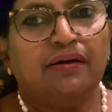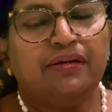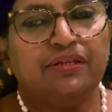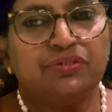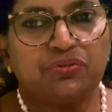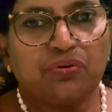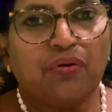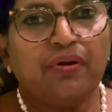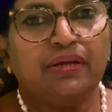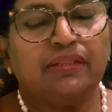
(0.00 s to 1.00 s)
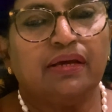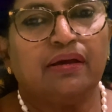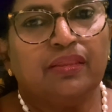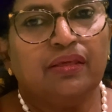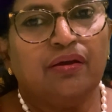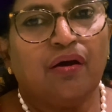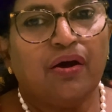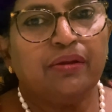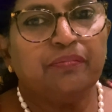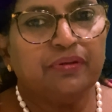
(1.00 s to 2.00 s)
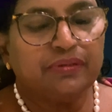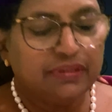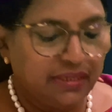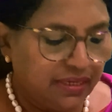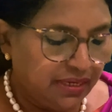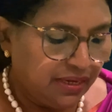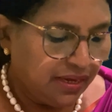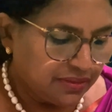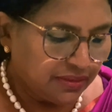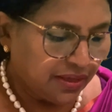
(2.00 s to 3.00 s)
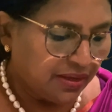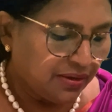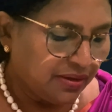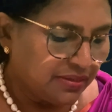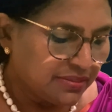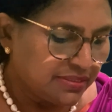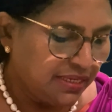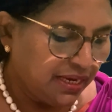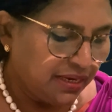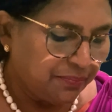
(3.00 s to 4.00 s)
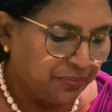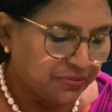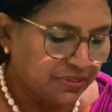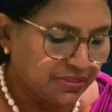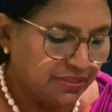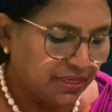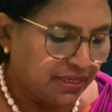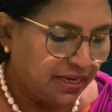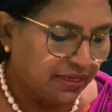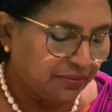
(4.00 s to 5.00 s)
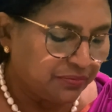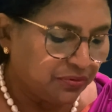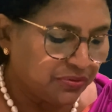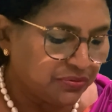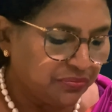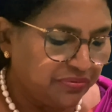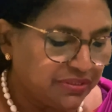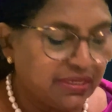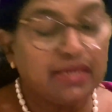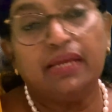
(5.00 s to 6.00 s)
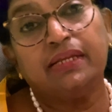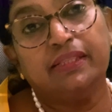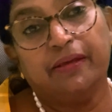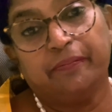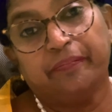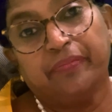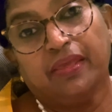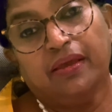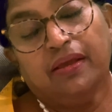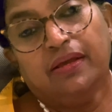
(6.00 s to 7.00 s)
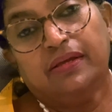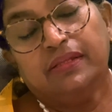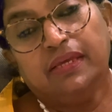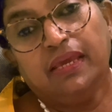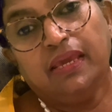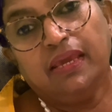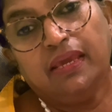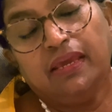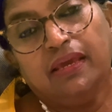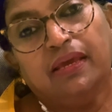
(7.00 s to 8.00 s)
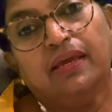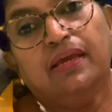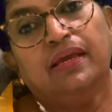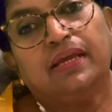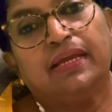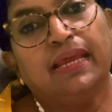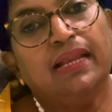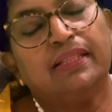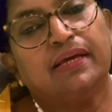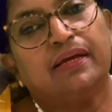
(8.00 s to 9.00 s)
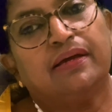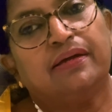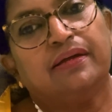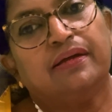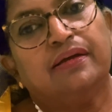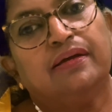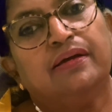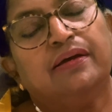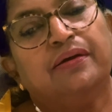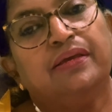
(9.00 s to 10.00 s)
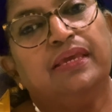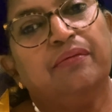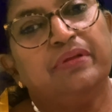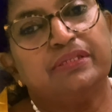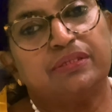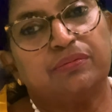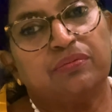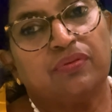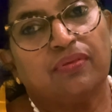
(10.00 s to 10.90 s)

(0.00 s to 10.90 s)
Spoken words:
destroyed the horrible, the seed possessed the gate of those who which hate them. He killed the evils